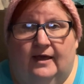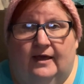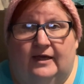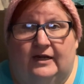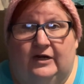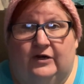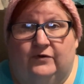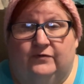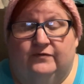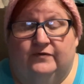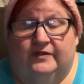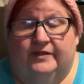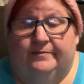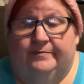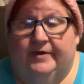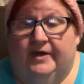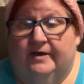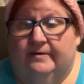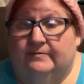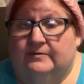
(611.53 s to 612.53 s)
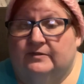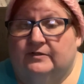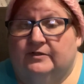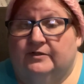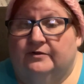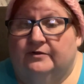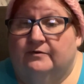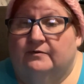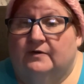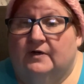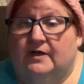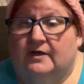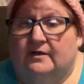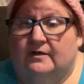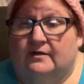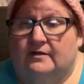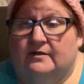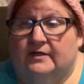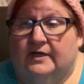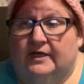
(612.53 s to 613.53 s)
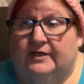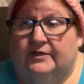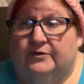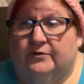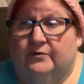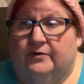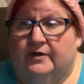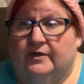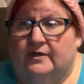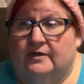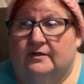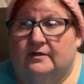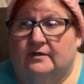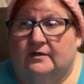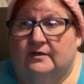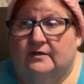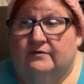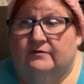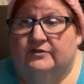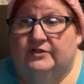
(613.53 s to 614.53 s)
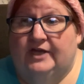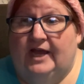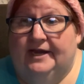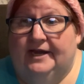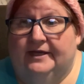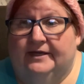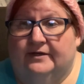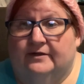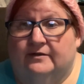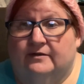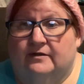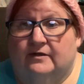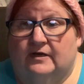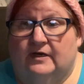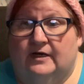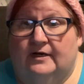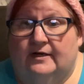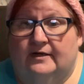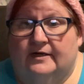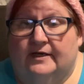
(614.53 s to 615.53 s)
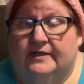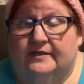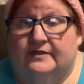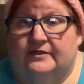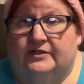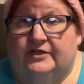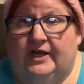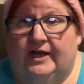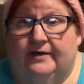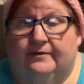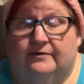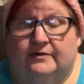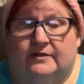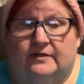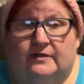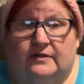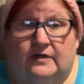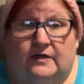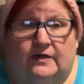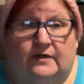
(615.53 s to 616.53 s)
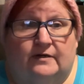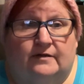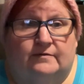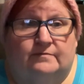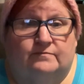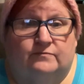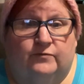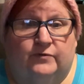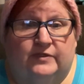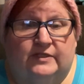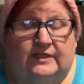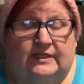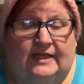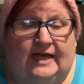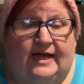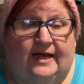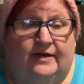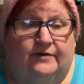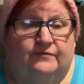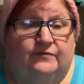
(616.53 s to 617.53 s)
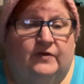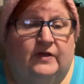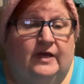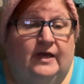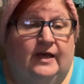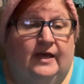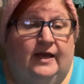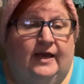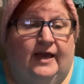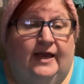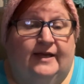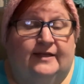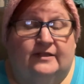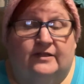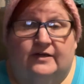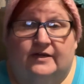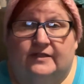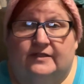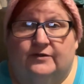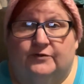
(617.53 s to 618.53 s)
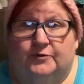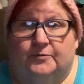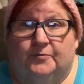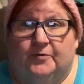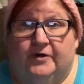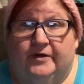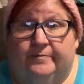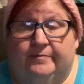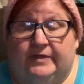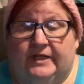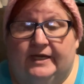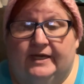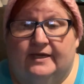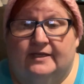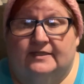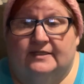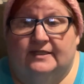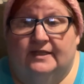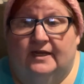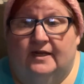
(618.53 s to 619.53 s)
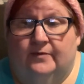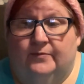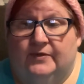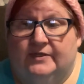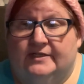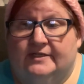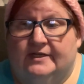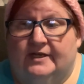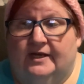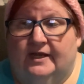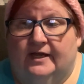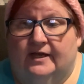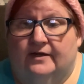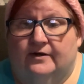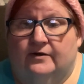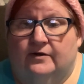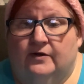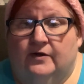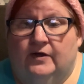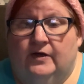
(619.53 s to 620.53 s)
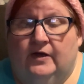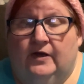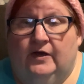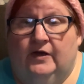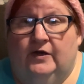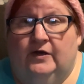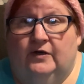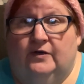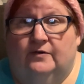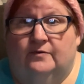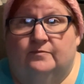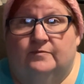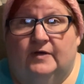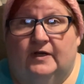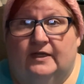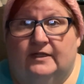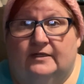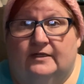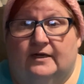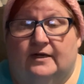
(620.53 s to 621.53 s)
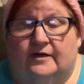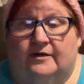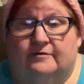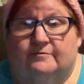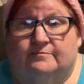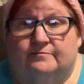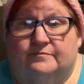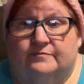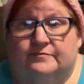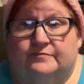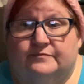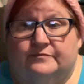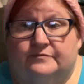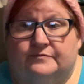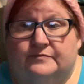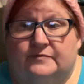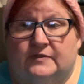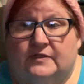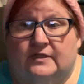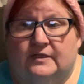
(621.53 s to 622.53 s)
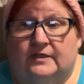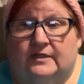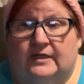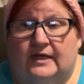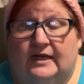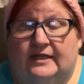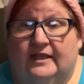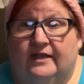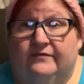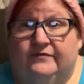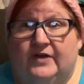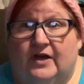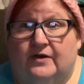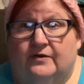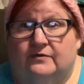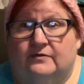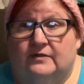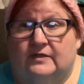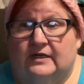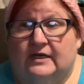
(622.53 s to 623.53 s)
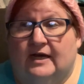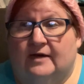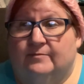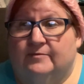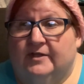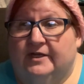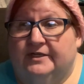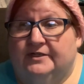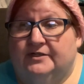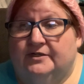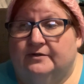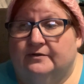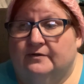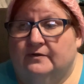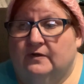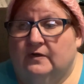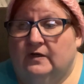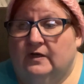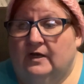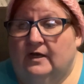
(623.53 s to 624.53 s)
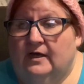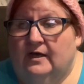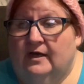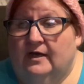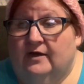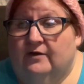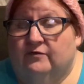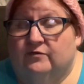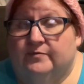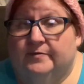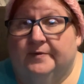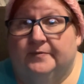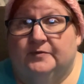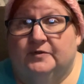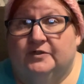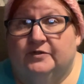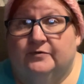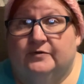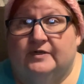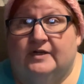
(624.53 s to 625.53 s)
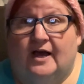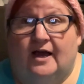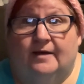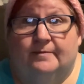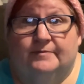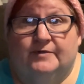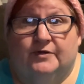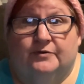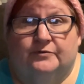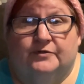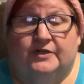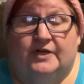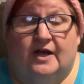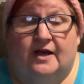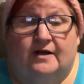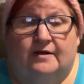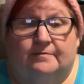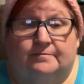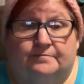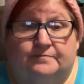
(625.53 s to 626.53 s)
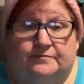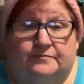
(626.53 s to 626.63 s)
hopefully be able to enjoy chatting in the chat with the live and look at those pretty blankets that have been sent in. But I love y'all. God bless you. Remember to adopt, don't shop.